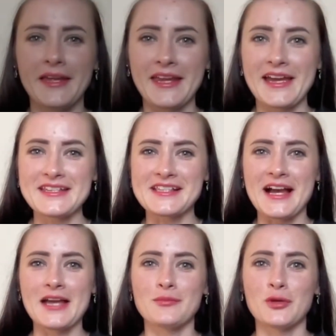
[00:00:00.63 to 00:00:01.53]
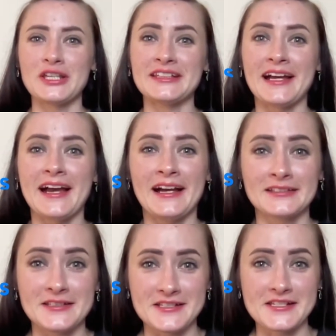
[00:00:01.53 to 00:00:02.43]
Hey guys, I'm Rita, and in
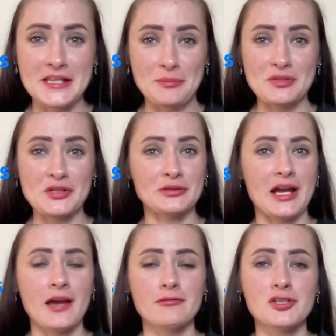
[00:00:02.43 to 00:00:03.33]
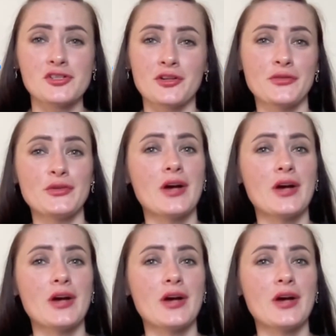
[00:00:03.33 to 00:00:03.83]
this episode I will show you